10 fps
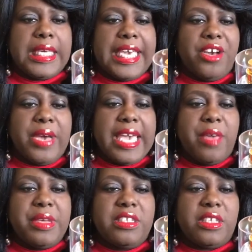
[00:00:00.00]
Gale
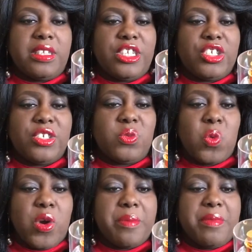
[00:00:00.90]
Hayman Delicious
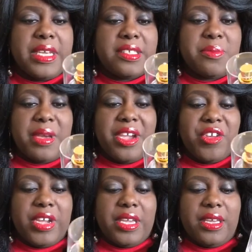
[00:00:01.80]
Warm Mixed
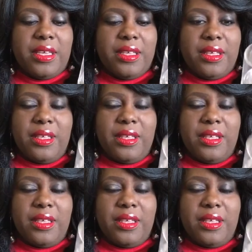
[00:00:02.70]
Berry.